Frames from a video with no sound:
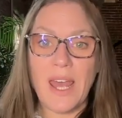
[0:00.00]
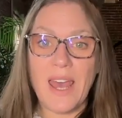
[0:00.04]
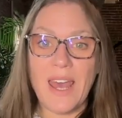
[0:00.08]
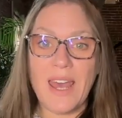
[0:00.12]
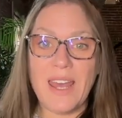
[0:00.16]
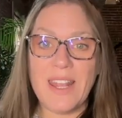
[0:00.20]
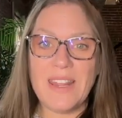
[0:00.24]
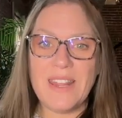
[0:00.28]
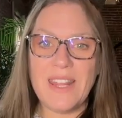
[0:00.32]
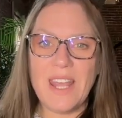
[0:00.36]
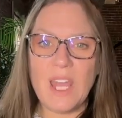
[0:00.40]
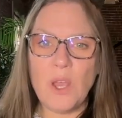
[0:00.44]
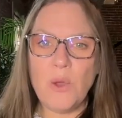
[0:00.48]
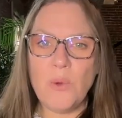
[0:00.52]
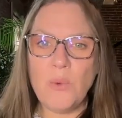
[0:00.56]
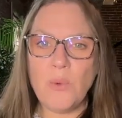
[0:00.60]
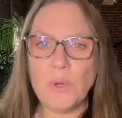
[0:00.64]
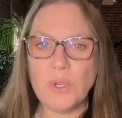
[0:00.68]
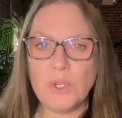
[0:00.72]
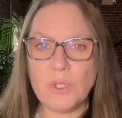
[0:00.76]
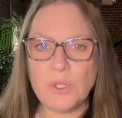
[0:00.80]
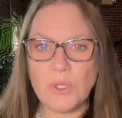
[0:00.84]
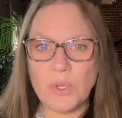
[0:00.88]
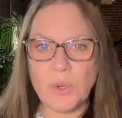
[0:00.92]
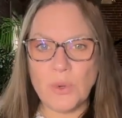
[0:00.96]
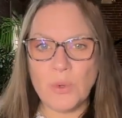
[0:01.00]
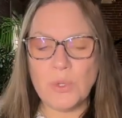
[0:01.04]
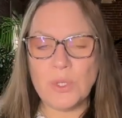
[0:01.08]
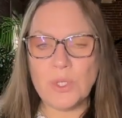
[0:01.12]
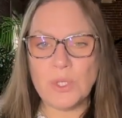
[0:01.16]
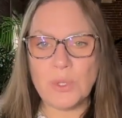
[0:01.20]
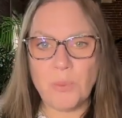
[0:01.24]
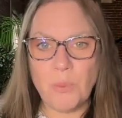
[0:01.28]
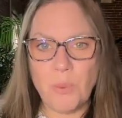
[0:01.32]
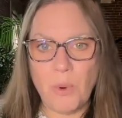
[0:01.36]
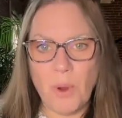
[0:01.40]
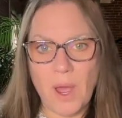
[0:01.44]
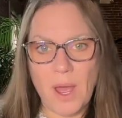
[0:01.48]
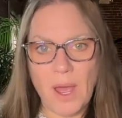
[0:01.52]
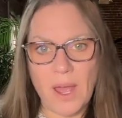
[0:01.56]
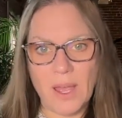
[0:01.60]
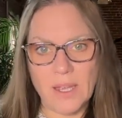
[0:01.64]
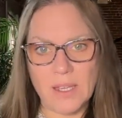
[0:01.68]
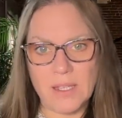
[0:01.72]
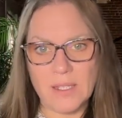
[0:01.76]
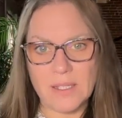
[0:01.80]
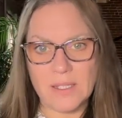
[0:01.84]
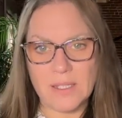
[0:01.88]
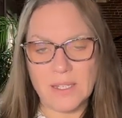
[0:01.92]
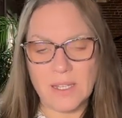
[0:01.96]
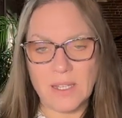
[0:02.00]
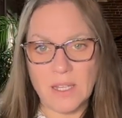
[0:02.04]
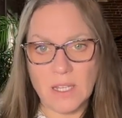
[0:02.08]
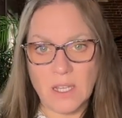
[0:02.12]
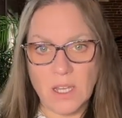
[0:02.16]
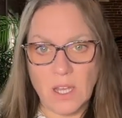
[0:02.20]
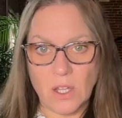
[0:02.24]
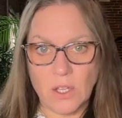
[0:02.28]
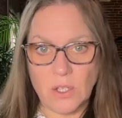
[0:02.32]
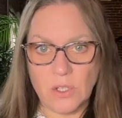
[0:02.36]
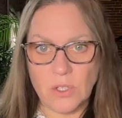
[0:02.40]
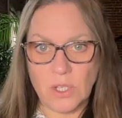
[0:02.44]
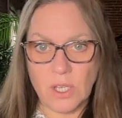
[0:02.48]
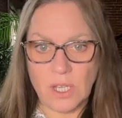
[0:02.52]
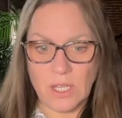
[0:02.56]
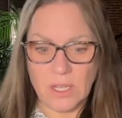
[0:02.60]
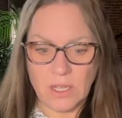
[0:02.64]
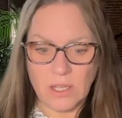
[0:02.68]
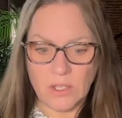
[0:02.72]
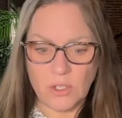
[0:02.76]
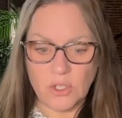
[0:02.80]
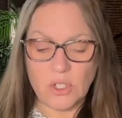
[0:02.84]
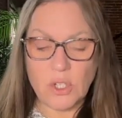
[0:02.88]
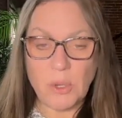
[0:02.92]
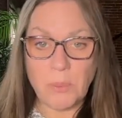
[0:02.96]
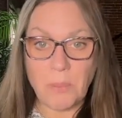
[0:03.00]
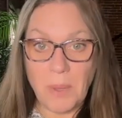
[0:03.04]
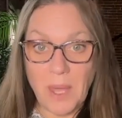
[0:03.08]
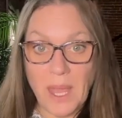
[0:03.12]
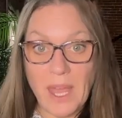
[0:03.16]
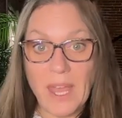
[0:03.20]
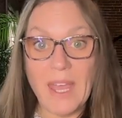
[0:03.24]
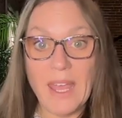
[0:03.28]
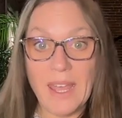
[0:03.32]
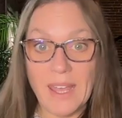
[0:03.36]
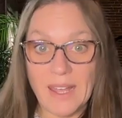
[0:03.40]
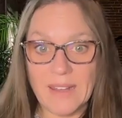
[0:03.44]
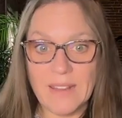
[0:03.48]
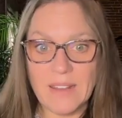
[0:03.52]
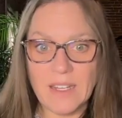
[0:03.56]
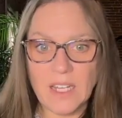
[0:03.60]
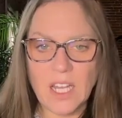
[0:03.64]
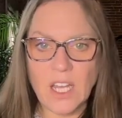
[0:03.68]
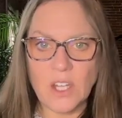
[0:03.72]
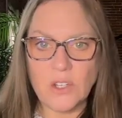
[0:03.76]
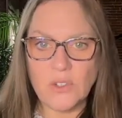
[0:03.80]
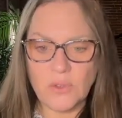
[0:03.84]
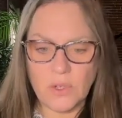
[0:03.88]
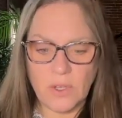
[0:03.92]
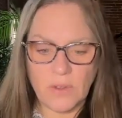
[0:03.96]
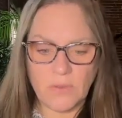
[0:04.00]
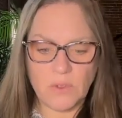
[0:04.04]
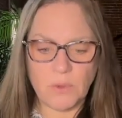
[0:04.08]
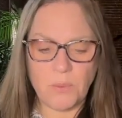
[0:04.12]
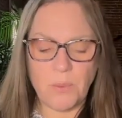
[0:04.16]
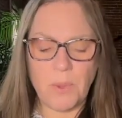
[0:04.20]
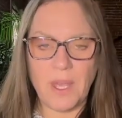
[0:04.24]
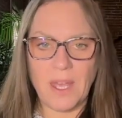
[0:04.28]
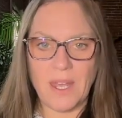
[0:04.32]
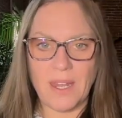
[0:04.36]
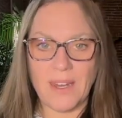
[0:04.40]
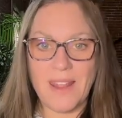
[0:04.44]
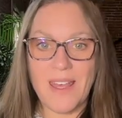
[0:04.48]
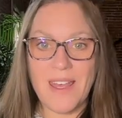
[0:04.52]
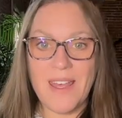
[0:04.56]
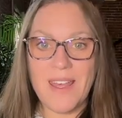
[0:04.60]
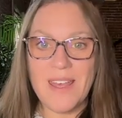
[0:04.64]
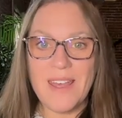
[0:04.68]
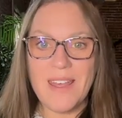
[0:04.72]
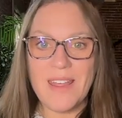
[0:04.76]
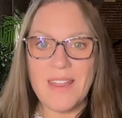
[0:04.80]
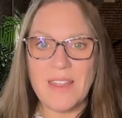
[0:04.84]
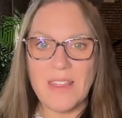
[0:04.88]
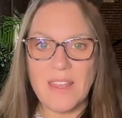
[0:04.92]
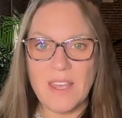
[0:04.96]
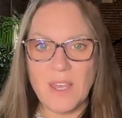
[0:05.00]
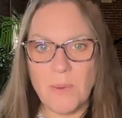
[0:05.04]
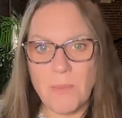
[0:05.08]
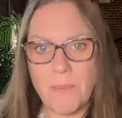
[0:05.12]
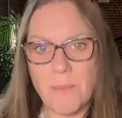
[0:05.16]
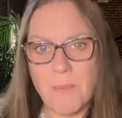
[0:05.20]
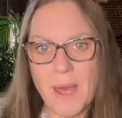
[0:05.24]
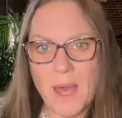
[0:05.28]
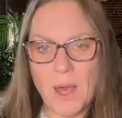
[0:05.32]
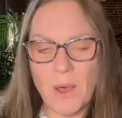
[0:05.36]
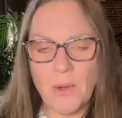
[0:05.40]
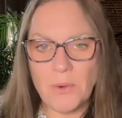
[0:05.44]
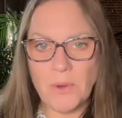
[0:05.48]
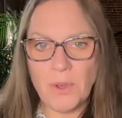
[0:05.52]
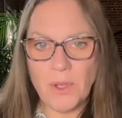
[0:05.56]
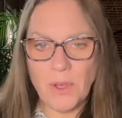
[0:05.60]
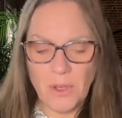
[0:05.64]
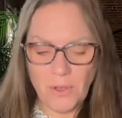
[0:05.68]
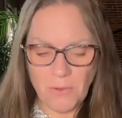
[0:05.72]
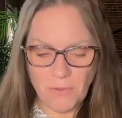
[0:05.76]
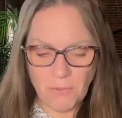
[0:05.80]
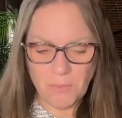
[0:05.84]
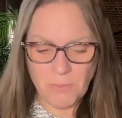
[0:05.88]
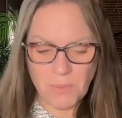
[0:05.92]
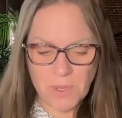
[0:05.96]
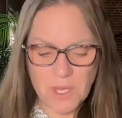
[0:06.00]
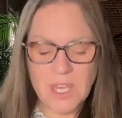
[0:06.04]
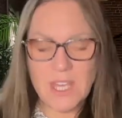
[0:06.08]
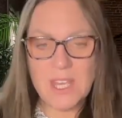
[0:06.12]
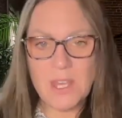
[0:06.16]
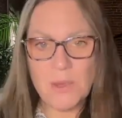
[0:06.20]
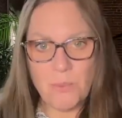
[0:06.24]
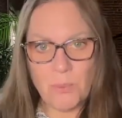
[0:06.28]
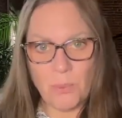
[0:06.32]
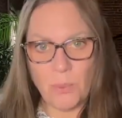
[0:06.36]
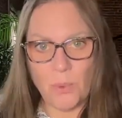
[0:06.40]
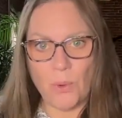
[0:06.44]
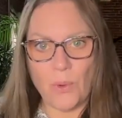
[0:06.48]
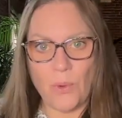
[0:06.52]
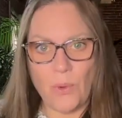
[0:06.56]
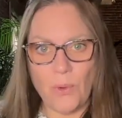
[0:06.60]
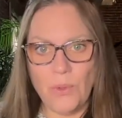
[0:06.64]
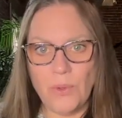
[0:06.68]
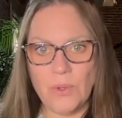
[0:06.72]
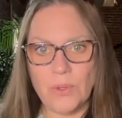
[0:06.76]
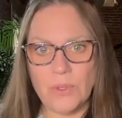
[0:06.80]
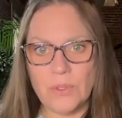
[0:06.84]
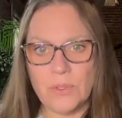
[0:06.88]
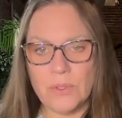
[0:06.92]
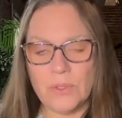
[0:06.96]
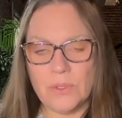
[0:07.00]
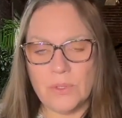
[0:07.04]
And they were so surprised in the, con- in Japan, the country of Japan, the amount of people